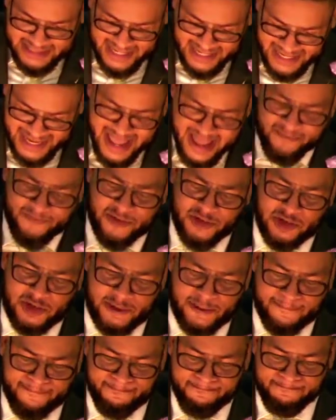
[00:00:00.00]
clever,
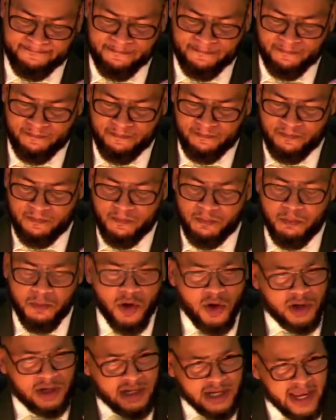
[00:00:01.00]

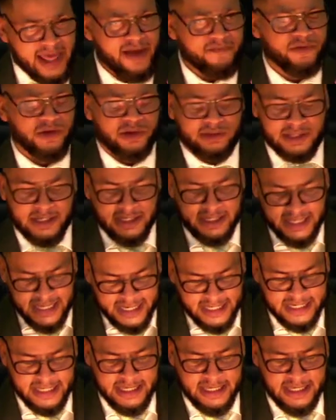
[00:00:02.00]
more clever than
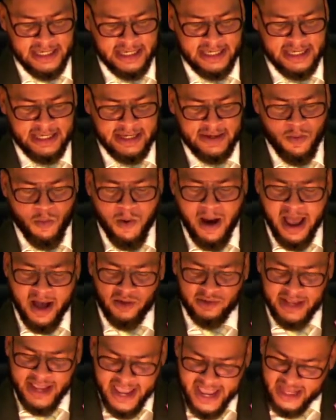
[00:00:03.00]
any
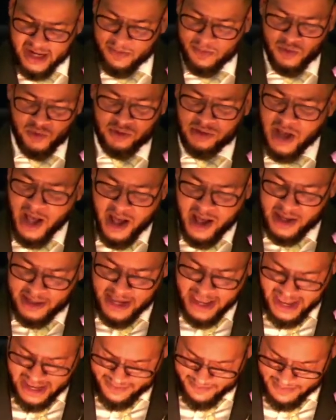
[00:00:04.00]
wild animal God
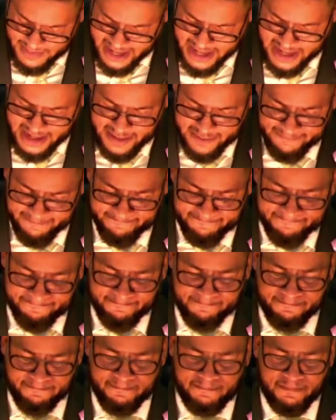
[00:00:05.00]
had made.
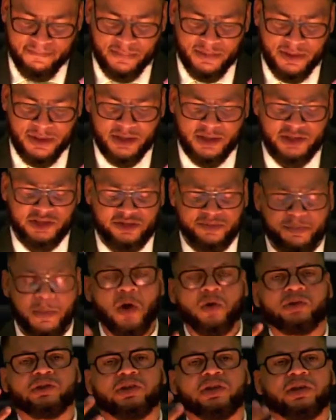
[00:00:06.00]
He
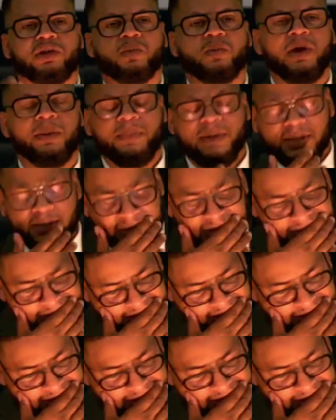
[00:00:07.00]
spoke to the woman,